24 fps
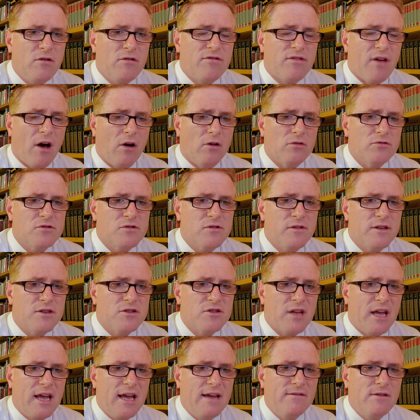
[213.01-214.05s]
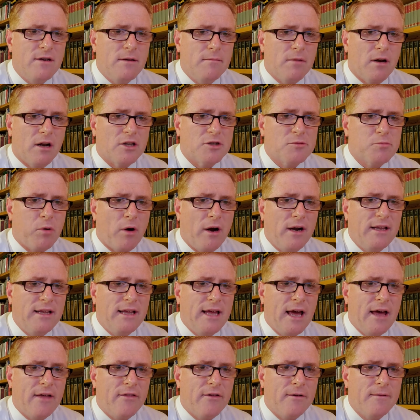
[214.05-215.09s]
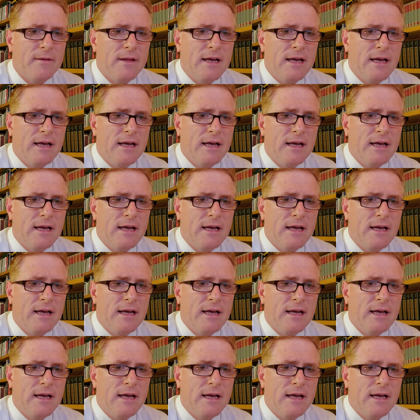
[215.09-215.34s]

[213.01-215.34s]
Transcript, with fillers: thoughts this evening, but let's pray together.